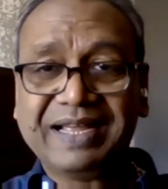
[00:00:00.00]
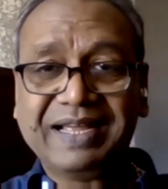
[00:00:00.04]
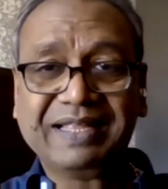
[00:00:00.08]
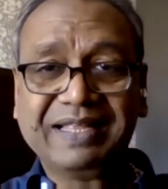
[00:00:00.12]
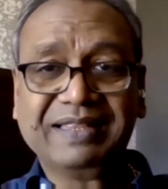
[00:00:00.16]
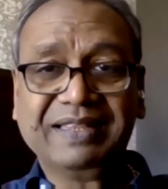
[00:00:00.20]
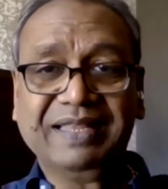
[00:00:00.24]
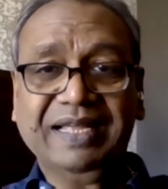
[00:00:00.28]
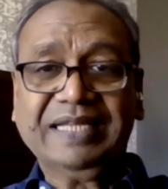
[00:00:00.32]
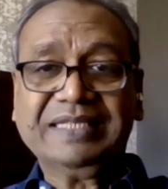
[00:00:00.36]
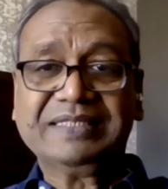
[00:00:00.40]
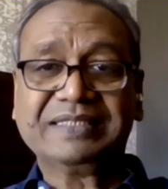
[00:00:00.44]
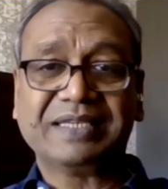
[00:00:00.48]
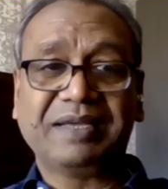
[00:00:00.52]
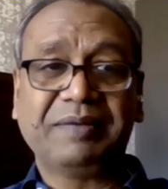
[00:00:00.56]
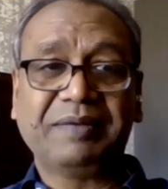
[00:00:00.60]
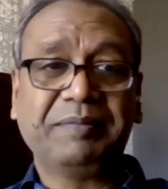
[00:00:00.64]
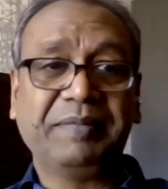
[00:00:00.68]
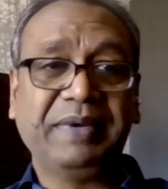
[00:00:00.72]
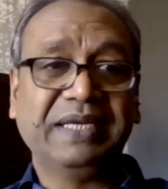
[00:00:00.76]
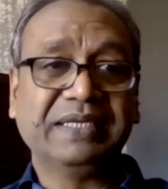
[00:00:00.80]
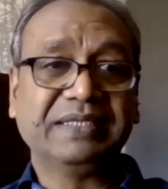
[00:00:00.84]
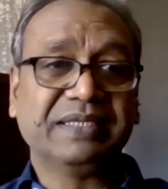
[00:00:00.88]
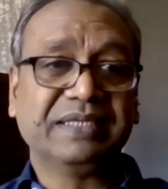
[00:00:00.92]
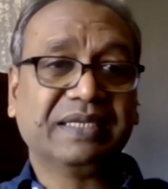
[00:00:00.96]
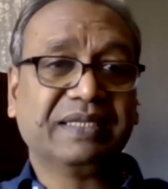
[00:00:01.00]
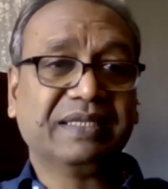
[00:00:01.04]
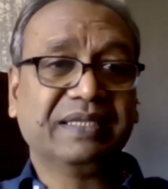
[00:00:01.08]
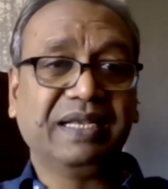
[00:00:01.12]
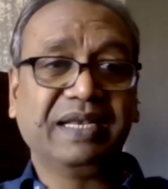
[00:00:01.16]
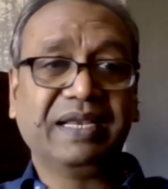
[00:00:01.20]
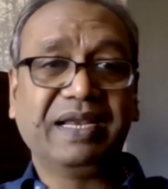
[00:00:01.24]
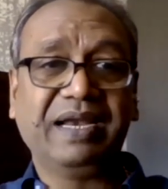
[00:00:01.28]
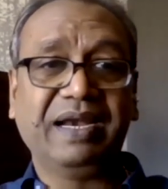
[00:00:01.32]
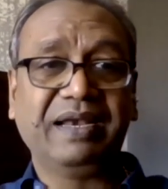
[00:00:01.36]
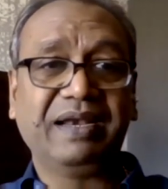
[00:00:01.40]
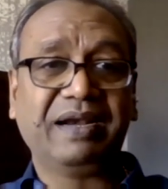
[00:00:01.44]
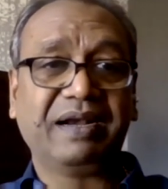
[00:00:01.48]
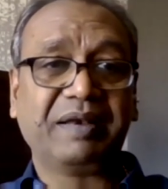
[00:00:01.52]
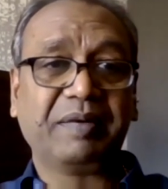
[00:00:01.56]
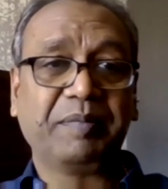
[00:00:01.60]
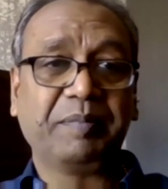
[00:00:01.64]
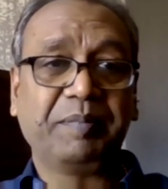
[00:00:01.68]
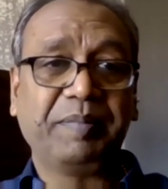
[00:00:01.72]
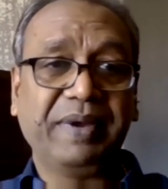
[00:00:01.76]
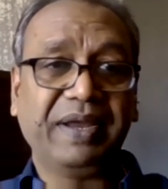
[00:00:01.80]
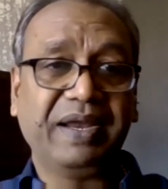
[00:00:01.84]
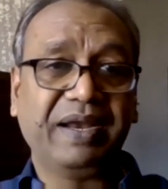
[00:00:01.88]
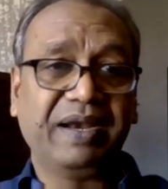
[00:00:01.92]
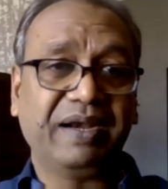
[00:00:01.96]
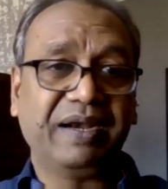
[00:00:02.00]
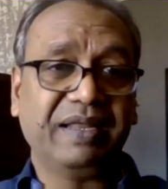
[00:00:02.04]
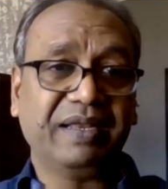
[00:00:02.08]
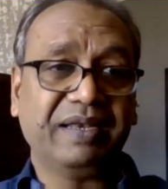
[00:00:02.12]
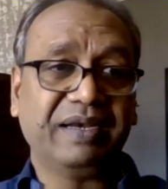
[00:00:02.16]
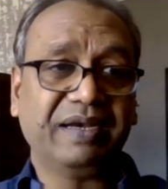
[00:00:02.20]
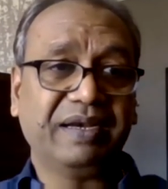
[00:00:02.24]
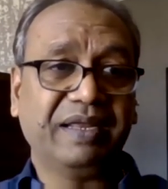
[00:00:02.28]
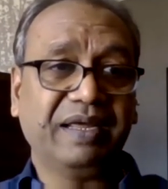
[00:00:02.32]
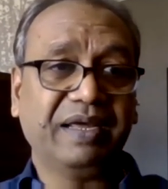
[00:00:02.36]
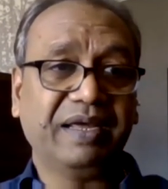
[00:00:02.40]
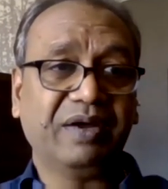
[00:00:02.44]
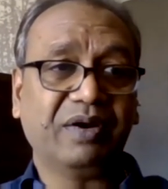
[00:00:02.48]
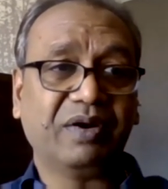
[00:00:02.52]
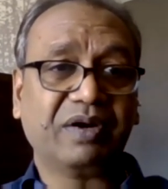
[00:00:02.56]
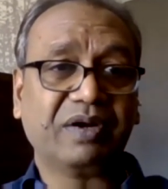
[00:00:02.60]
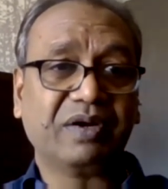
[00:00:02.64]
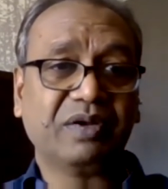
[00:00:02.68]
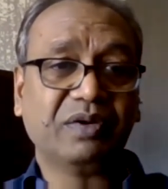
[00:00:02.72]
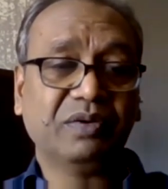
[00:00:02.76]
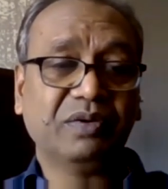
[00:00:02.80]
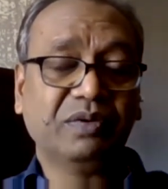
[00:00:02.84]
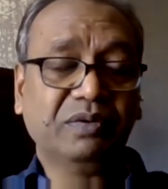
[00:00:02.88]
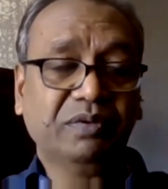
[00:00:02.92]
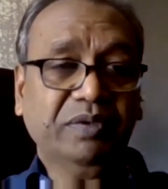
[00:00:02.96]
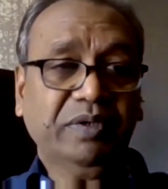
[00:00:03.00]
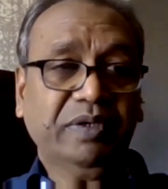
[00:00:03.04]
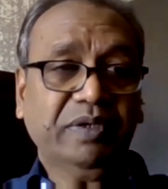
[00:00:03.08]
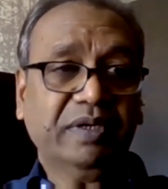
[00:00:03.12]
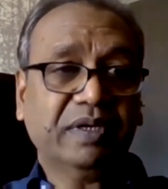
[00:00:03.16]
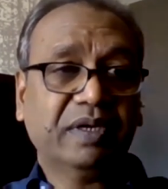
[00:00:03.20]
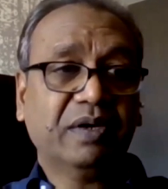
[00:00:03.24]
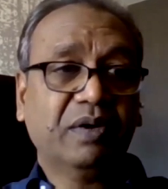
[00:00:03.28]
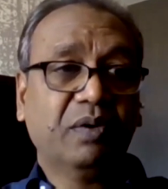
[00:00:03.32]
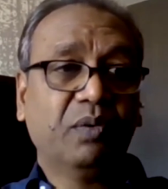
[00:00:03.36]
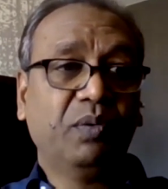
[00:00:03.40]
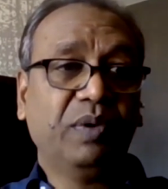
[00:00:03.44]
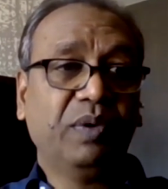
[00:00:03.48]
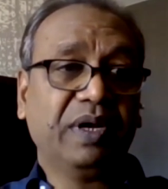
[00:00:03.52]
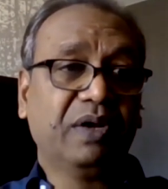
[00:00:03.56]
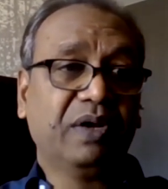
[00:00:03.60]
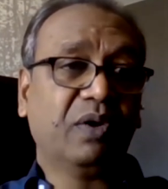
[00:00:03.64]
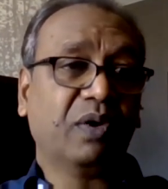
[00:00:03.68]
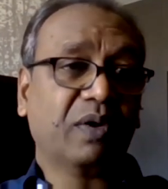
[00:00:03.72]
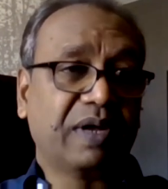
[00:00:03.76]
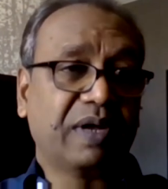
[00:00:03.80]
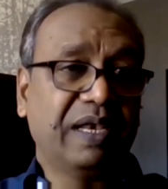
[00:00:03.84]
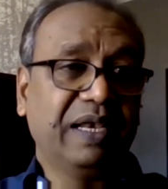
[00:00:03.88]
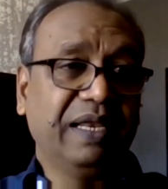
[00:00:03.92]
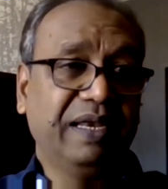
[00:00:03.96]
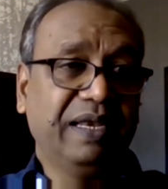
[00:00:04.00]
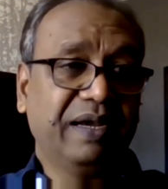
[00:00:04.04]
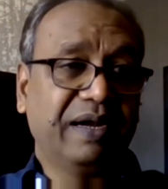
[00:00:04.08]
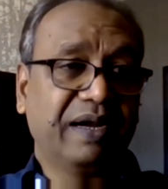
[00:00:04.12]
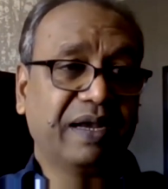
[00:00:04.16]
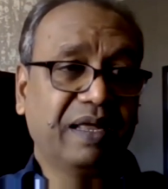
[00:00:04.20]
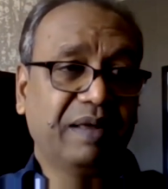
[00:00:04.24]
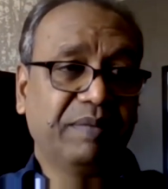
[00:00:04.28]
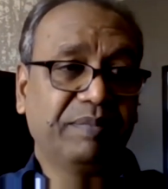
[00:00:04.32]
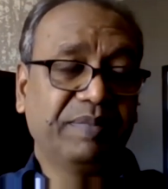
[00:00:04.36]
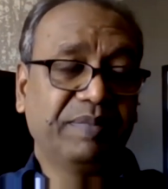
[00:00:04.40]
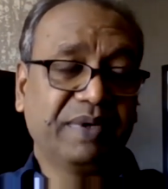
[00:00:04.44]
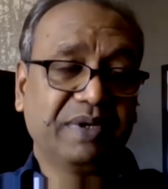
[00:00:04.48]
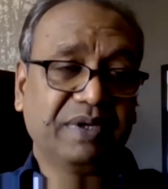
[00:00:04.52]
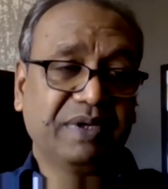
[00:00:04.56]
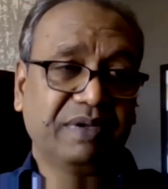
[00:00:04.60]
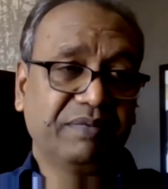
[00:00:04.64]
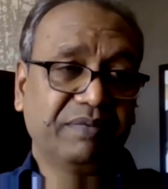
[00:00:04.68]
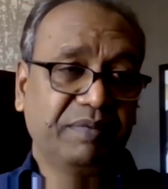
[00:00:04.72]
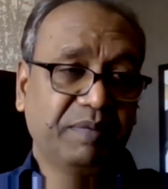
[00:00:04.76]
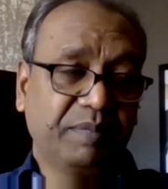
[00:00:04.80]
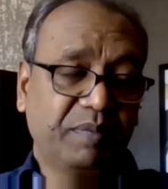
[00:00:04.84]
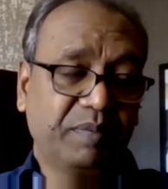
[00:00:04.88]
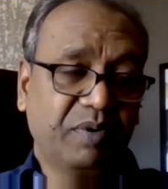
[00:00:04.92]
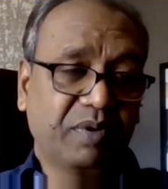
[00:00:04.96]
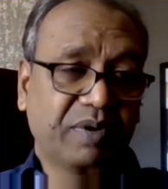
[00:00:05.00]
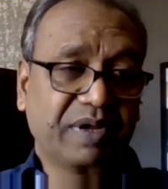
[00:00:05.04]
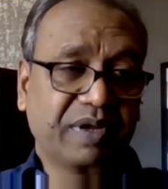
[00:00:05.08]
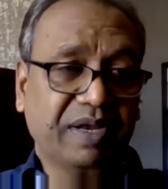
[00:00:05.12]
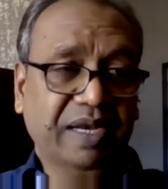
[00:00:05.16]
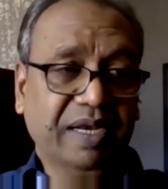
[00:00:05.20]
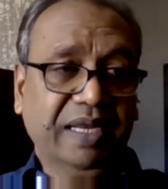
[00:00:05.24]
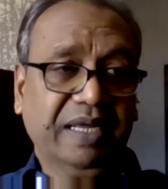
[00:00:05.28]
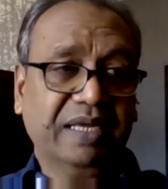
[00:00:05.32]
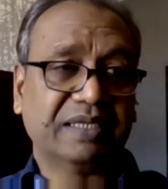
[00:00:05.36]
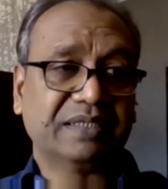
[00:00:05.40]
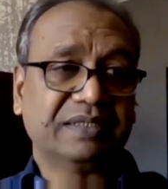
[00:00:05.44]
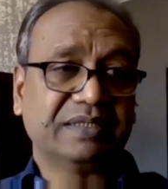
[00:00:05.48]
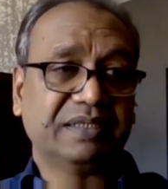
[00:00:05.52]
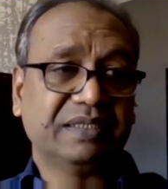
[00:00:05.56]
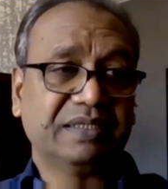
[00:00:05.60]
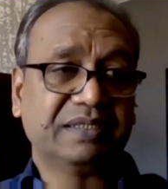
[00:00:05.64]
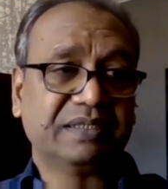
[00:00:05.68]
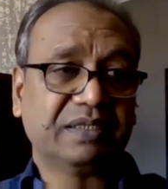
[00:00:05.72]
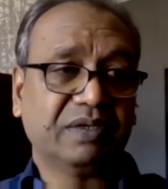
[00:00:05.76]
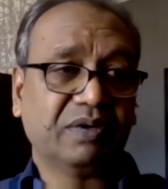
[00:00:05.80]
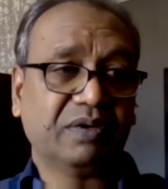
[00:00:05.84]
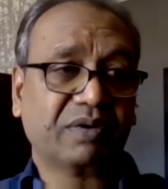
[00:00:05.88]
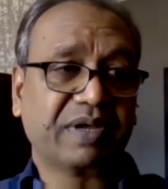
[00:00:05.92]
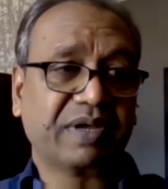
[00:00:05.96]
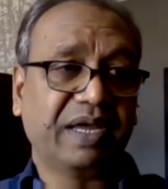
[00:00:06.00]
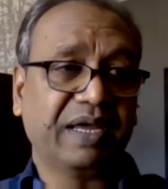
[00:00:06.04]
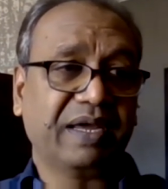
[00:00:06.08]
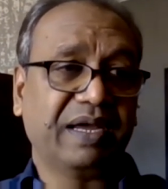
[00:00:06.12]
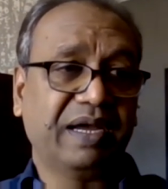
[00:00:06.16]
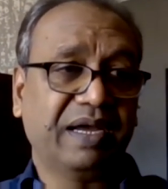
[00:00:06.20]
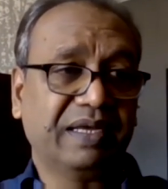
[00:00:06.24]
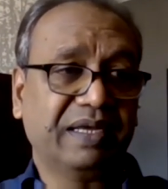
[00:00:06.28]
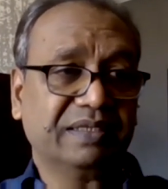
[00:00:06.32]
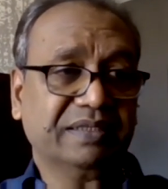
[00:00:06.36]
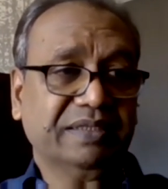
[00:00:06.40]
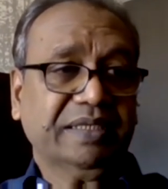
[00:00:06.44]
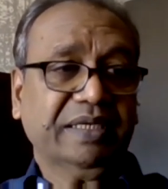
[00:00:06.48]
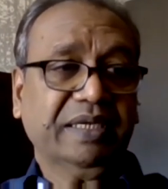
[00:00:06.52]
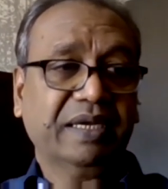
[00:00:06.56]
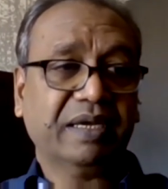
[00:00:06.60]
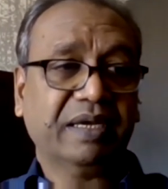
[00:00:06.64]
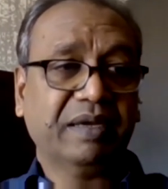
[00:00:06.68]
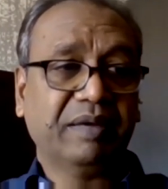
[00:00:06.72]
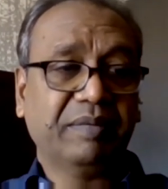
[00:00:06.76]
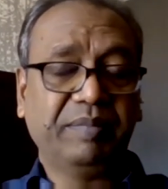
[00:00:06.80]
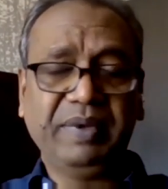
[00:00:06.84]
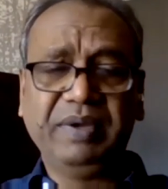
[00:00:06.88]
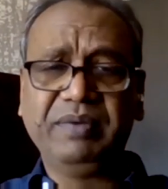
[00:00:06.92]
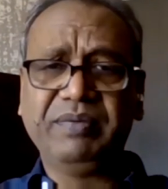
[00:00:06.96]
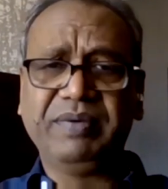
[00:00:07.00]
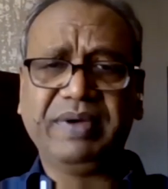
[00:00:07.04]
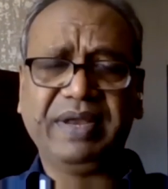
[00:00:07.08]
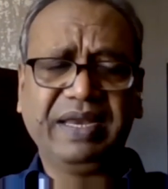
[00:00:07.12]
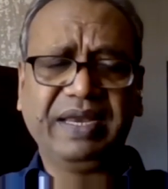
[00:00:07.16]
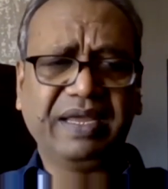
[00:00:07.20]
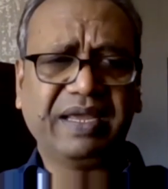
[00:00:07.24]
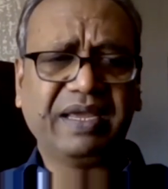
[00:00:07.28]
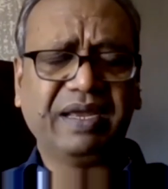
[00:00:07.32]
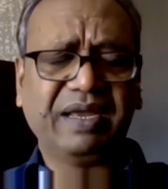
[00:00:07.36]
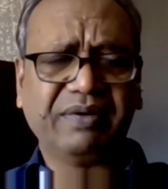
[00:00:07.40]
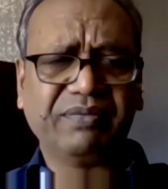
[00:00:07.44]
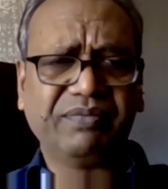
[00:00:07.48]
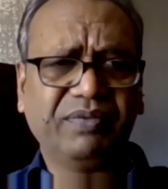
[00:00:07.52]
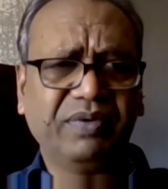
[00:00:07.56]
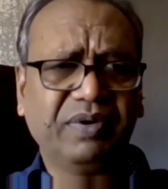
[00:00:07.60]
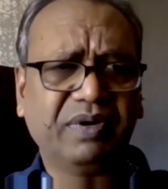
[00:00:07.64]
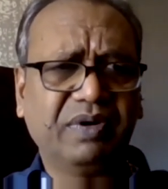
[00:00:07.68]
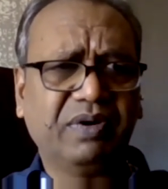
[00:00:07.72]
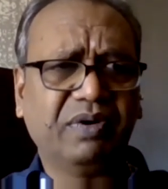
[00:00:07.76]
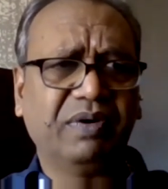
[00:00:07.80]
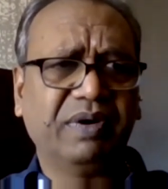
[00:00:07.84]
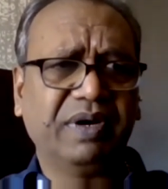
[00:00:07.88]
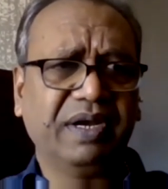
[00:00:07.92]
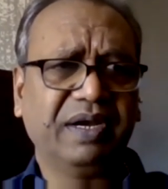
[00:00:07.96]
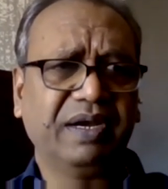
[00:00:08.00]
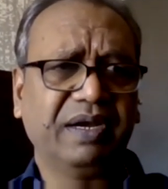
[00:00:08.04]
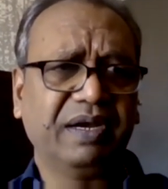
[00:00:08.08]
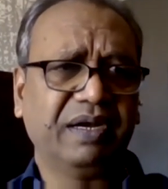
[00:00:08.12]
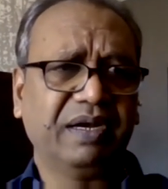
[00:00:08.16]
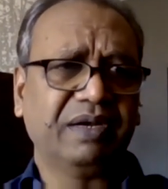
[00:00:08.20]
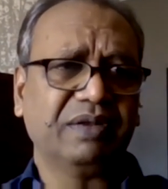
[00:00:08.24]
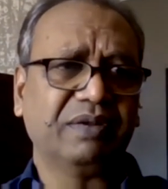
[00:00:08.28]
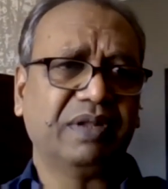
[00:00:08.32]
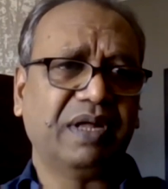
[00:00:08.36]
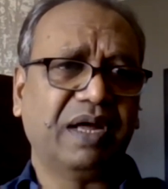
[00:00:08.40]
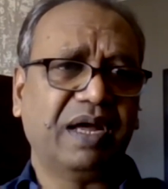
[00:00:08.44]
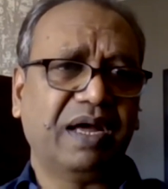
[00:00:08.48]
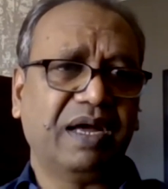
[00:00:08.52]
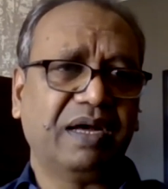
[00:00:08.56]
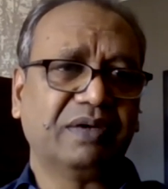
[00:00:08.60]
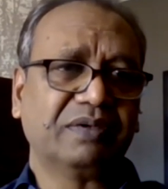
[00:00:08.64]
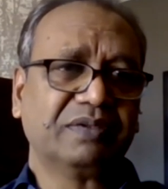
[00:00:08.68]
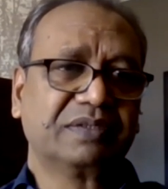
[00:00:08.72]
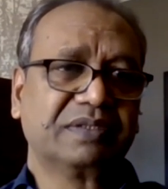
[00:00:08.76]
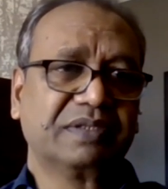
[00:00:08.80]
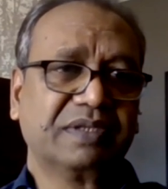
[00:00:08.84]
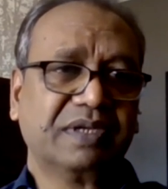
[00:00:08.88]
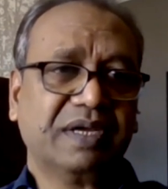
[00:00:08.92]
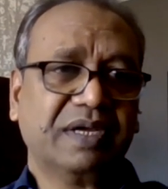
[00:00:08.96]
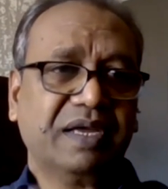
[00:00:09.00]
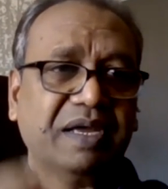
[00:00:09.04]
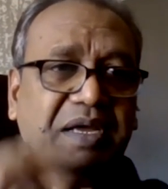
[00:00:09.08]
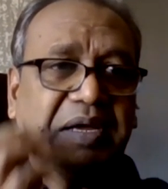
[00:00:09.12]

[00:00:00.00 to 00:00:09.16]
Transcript: And that's amazing. They'll get it repaired in a day or two. We'll go clean it up because we broke a glass and say, okay, guys, be very careful. Don't hit into the house.